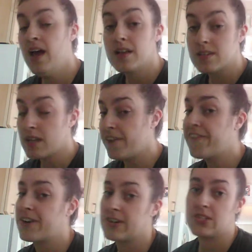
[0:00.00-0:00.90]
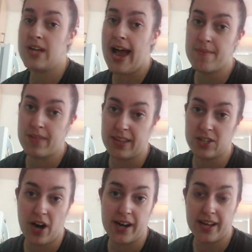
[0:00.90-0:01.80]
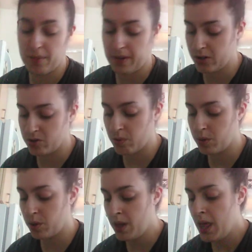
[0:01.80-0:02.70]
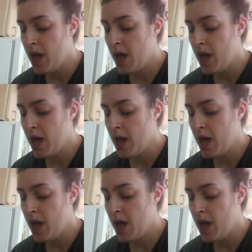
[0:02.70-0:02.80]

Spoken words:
It's not the first time that they tried to get me in trouble.